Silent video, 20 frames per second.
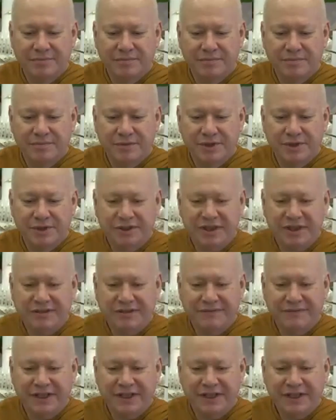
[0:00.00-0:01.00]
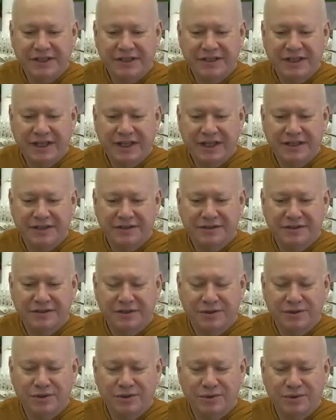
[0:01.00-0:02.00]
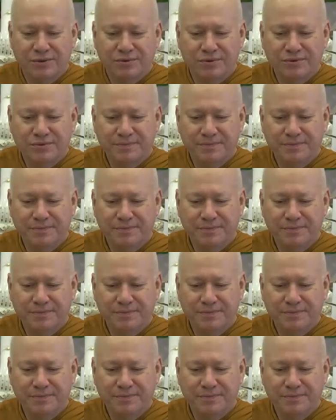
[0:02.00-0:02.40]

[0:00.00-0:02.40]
perceive any taste at all,